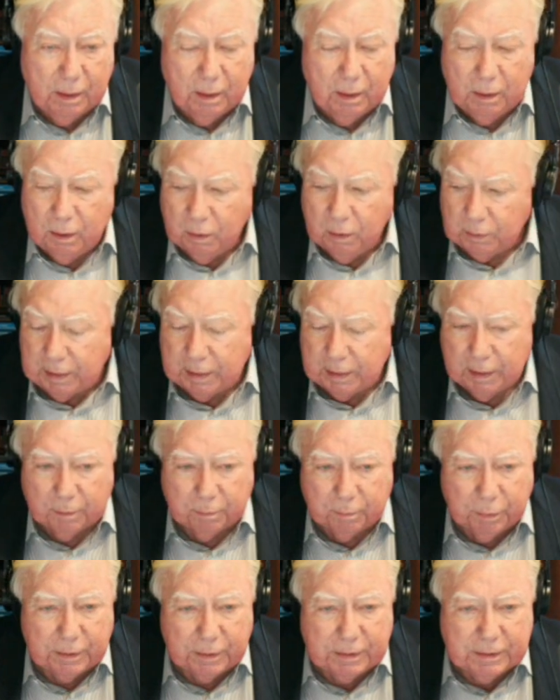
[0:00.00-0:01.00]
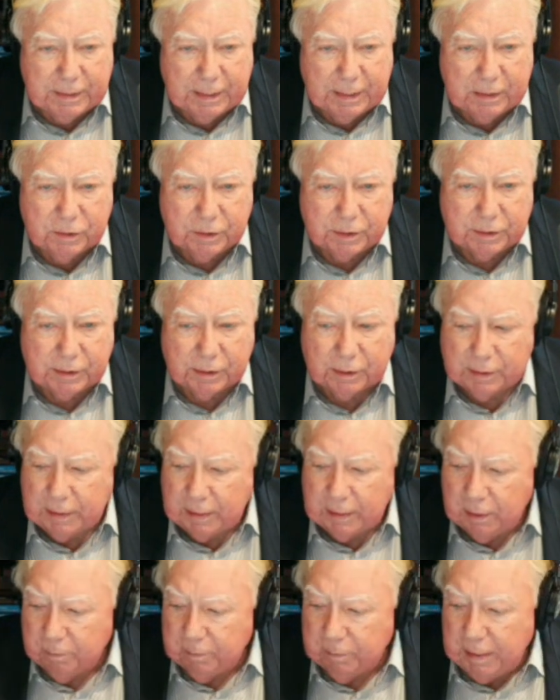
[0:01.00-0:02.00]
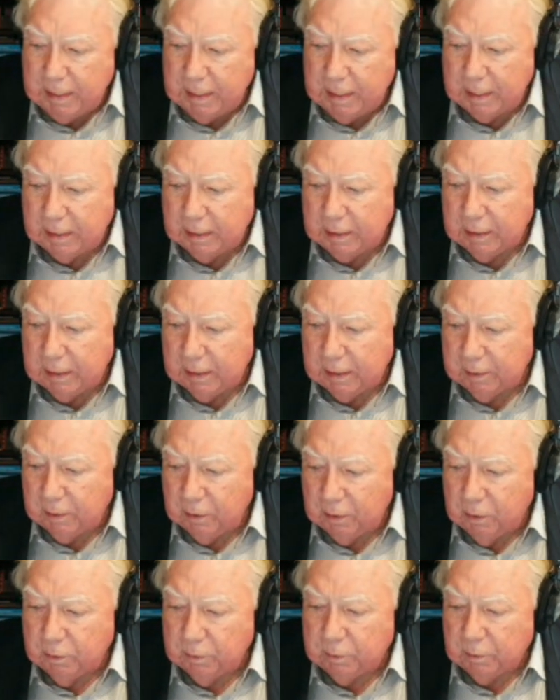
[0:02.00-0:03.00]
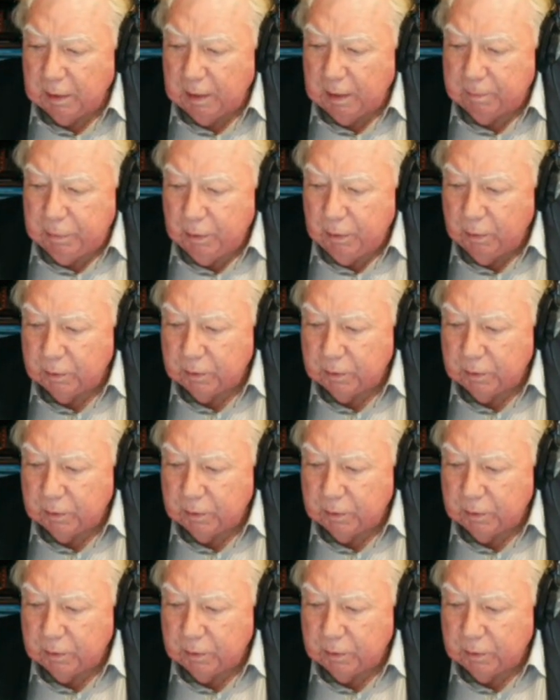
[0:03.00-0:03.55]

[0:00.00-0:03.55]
Okay, now the BRICS nations are now meeting, and Putin's